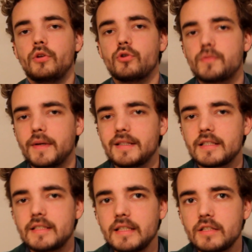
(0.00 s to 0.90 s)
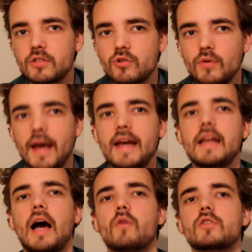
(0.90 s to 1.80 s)
You spend 6 to 8
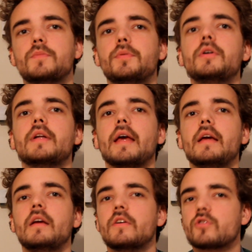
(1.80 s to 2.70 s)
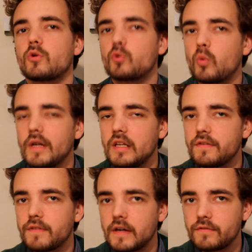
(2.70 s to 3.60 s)
hours per day, so
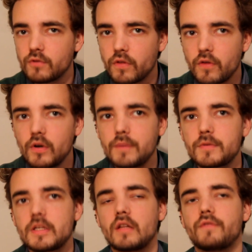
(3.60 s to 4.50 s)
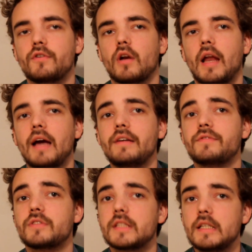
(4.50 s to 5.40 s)
25 to 30% of your
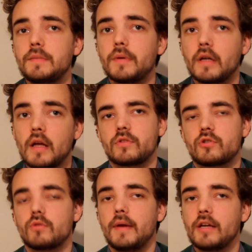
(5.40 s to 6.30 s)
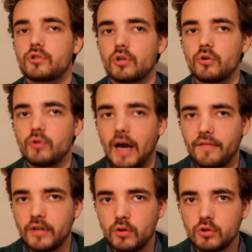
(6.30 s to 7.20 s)
life sleeping. So make sure you
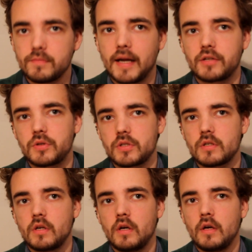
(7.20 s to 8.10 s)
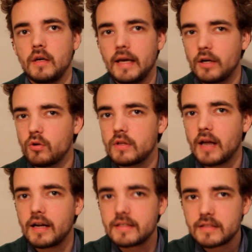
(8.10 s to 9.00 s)
have a good mattress. A good
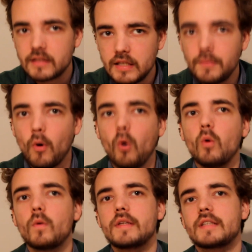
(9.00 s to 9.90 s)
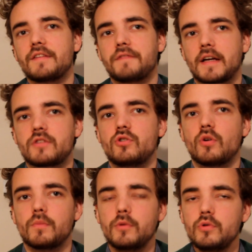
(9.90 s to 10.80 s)
night's sleep always affects
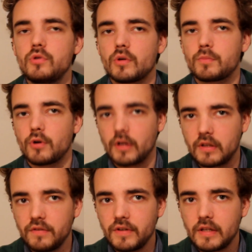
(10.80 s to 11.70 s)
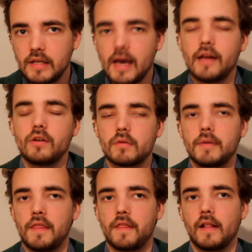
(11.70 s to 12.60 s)
your mood, your productivity and your
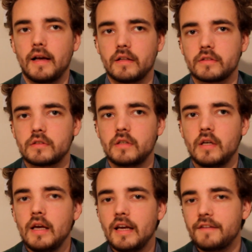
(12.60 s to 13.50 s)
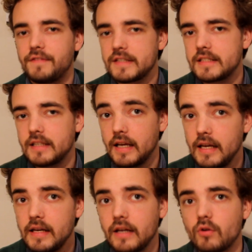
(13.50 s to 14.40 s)
mental health. Investing
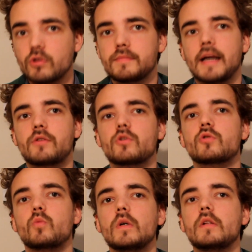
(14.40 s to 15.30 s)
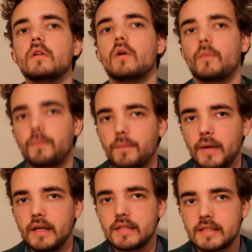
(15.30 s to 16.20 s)
in a good mattress will
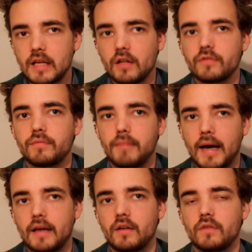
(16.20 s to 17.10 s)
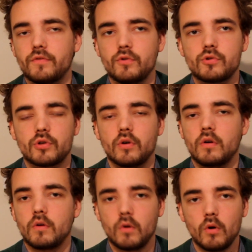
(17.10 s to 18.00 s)
pay itself back in the future,
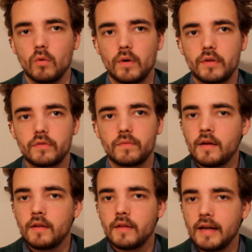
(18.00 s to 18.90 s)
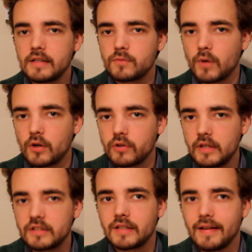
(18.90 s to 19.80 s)
always. The next one on the
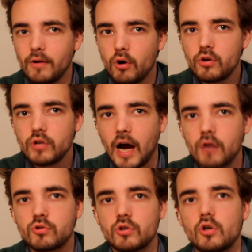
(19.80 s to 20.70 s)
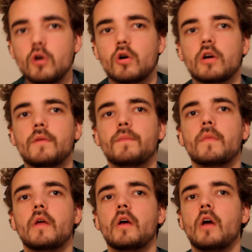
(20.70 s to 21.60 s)
list, learn how to cook.
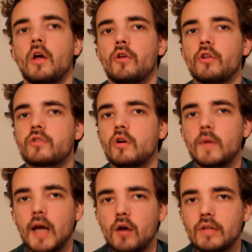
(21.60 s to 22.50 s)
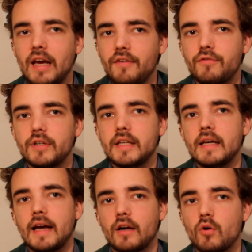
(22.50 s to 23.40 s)
Not going out every
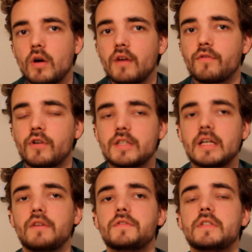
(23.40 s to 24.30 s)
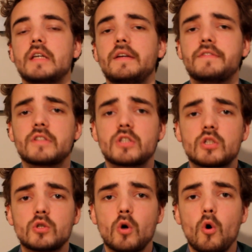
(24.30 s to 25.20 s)
day and cooking for yourself saves
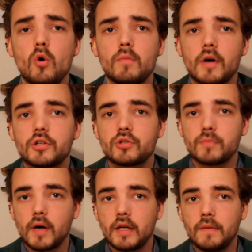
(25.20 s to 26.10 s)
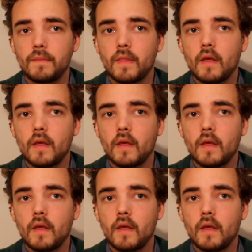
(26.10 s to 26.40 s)
so much money.